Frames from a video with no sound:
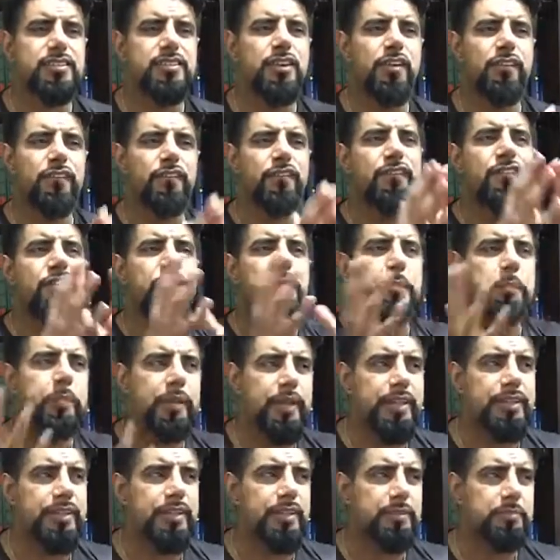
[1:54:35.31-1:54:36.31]
not
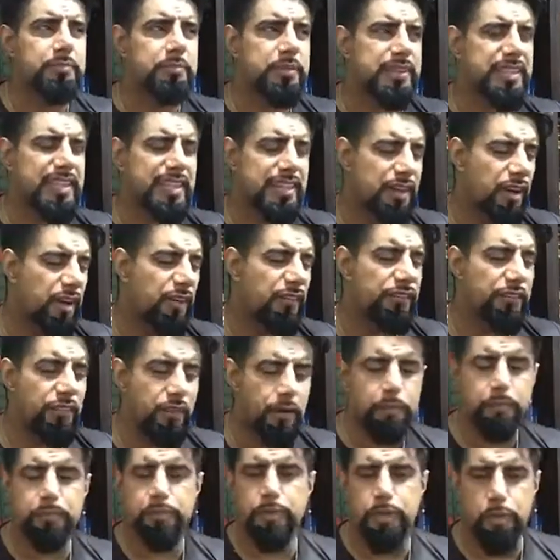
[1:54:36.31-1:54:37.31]
forbidden but they're not
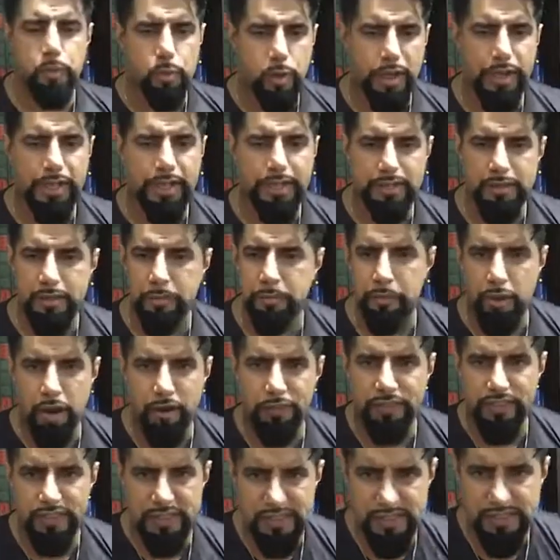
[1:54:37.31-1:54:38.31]
from the way the
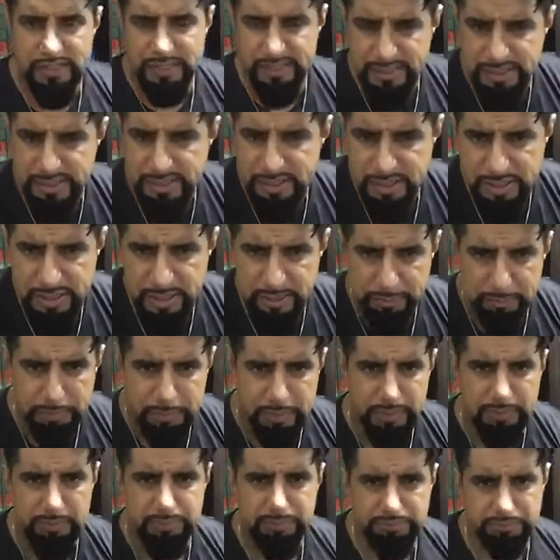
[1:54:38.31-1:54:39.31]
prophet didn't teach them
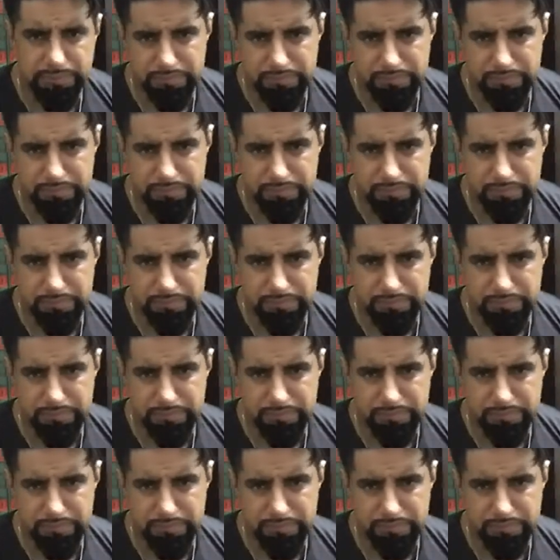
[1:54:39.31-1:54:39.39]
but